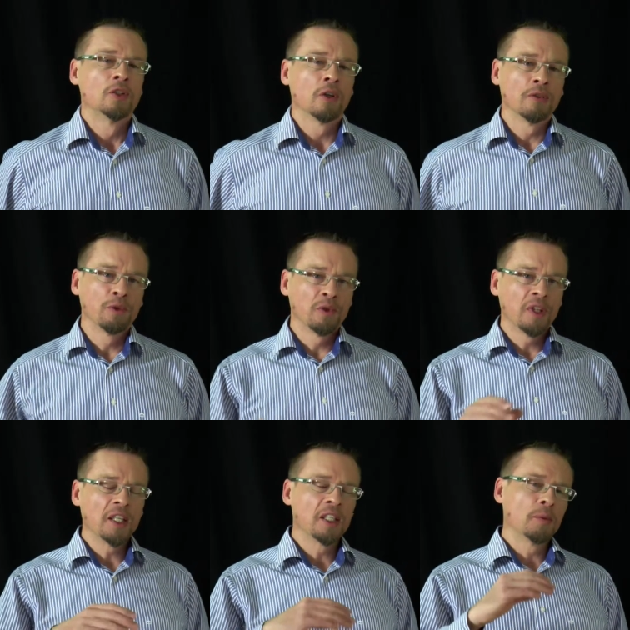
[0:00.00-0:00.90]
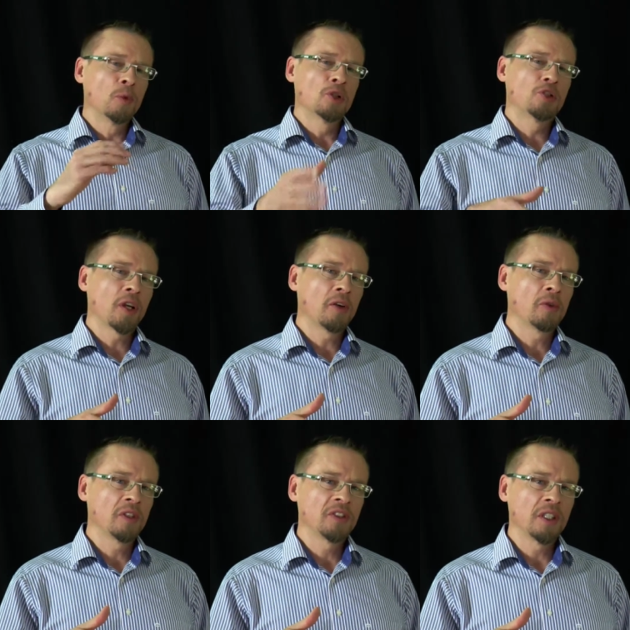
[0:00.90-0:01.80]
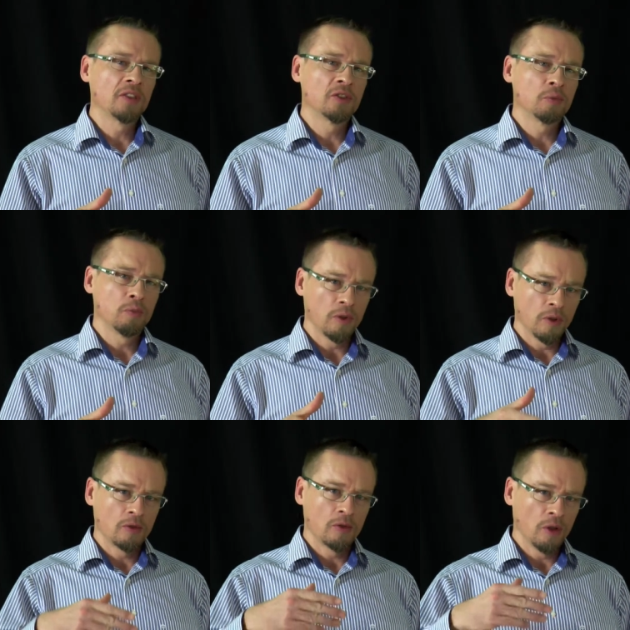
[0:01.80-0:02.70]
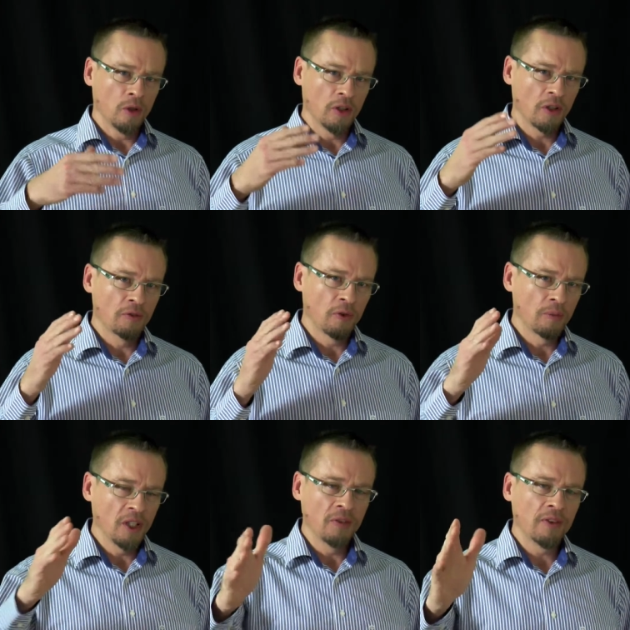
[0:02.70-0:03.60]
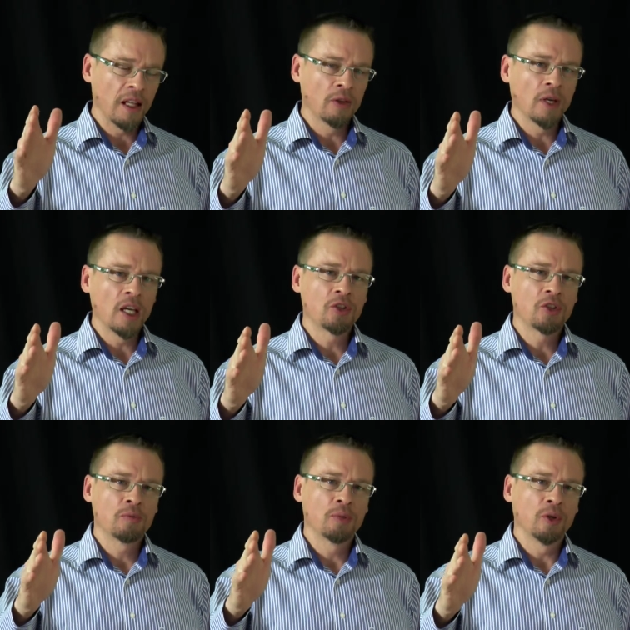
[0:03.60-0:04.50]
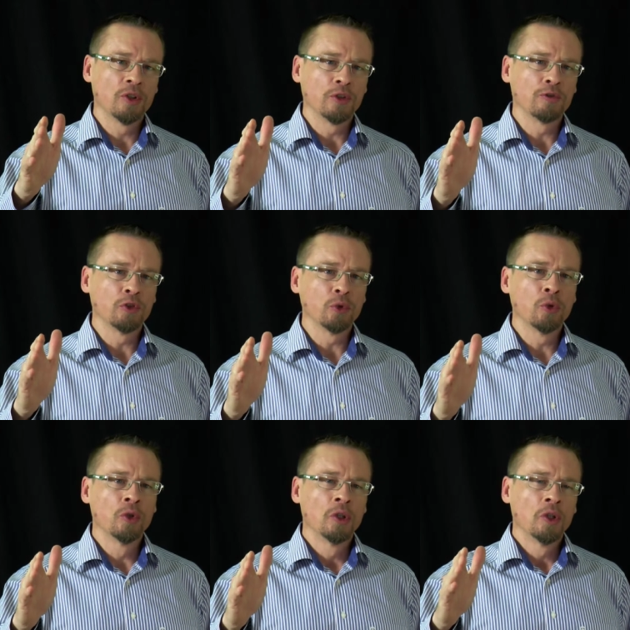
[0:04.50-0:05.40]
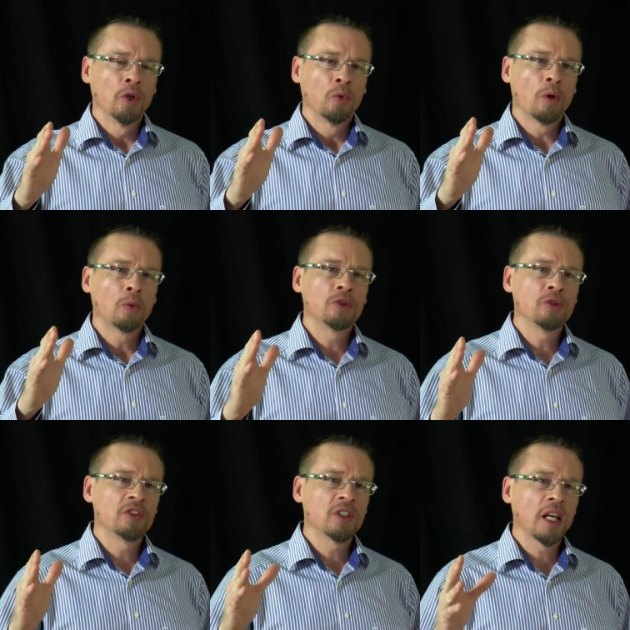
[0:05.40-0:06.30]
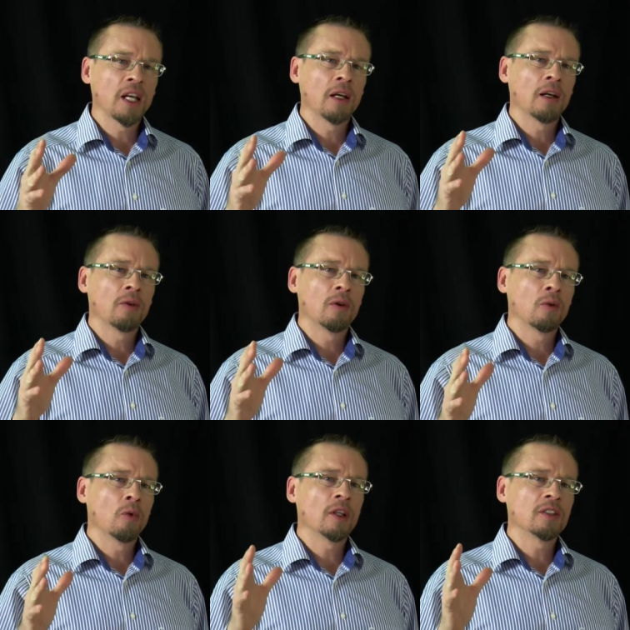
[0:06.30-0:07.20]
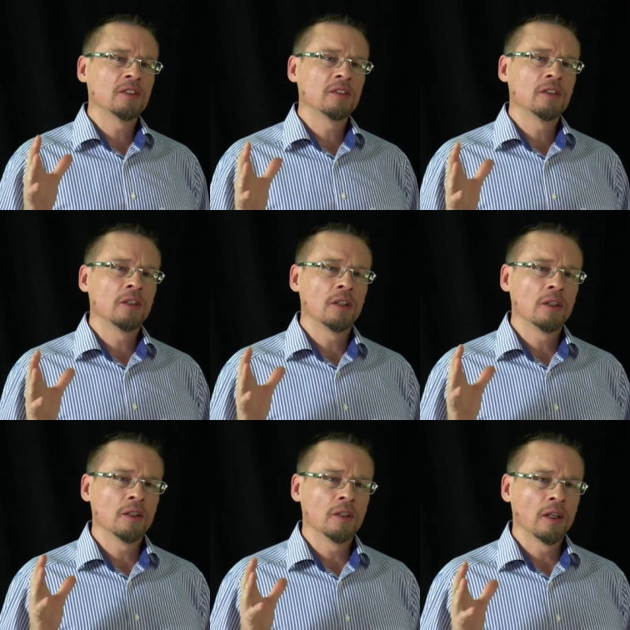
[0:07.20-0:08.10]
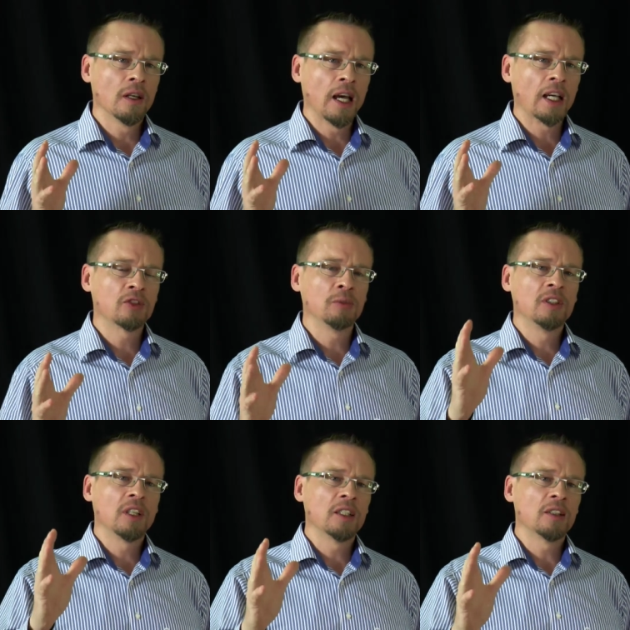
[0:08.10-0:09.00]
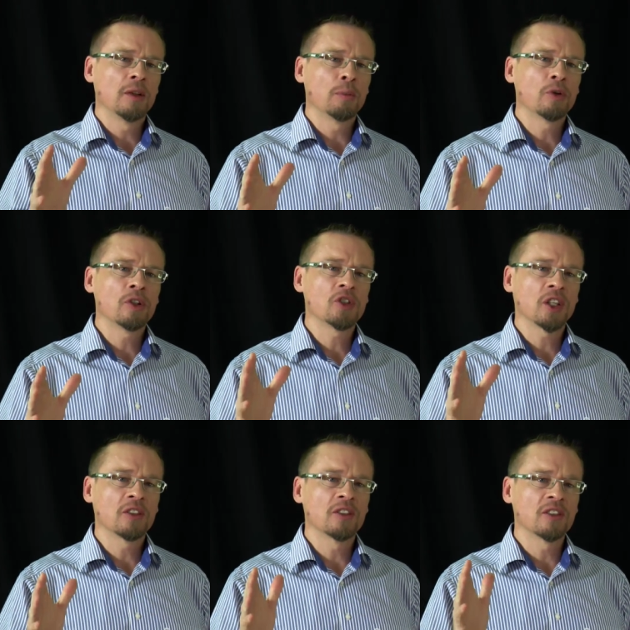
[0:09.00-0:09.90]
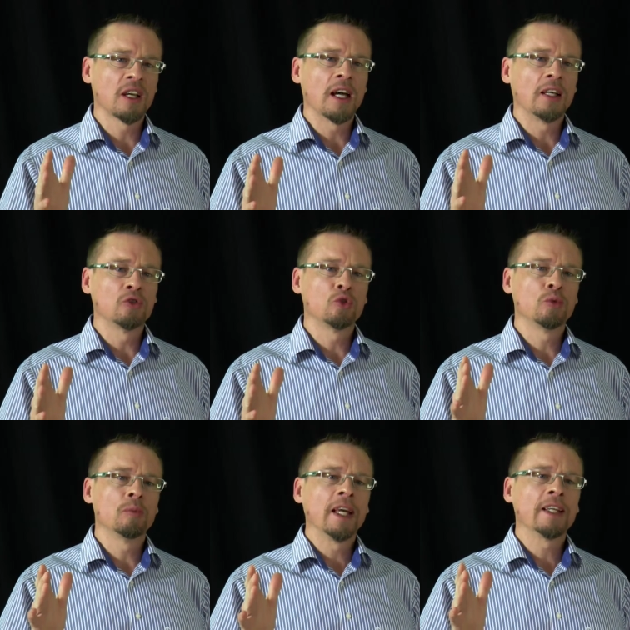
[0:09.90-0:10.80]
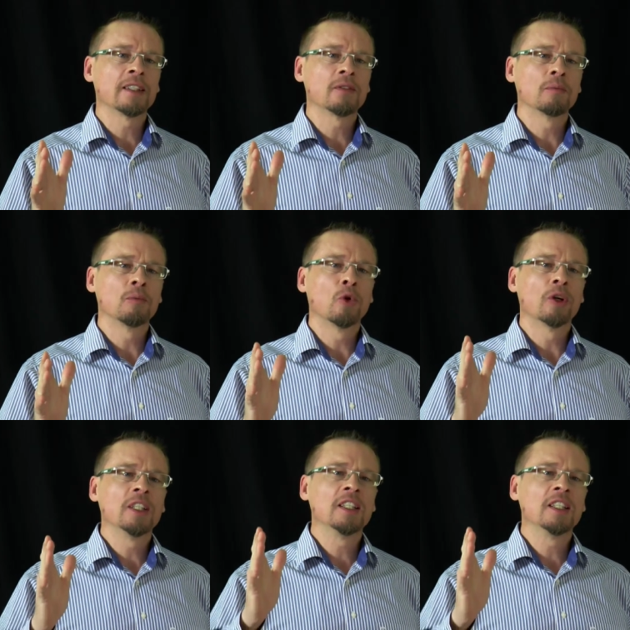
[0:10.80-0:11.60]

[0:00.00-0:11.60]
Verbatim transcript: So if you think in a more general sense, looking from the evaluation point of view, what would you say, what has to be done in the project design to make it more